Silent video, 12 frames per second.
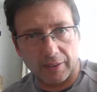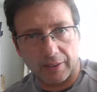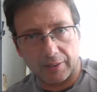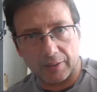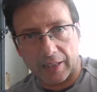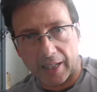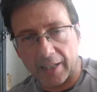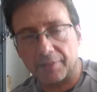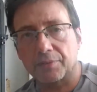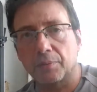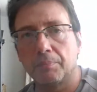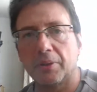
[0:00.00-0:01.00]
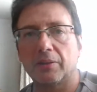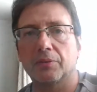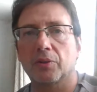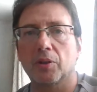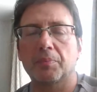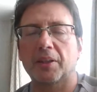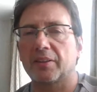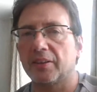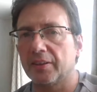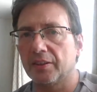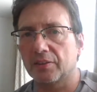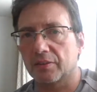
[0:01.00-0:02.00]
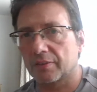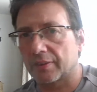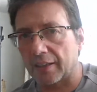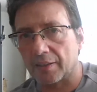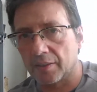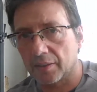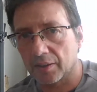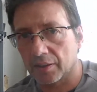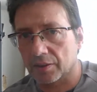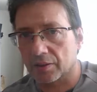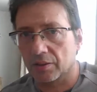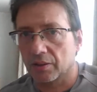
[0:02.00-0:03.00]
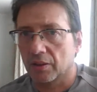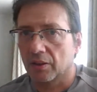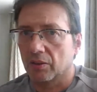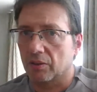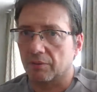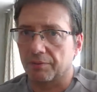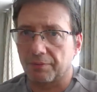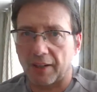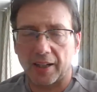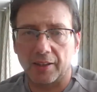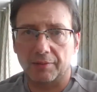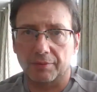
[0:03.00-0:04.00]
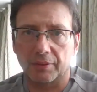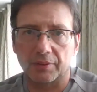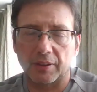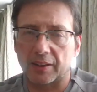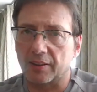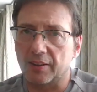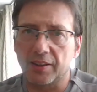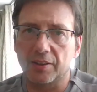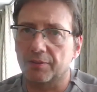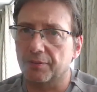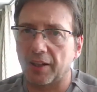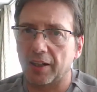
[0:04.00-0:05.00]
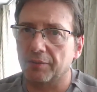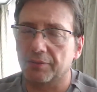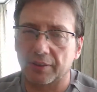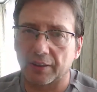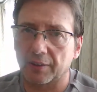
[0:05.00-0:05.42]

You have to build up at least 10 years or at least five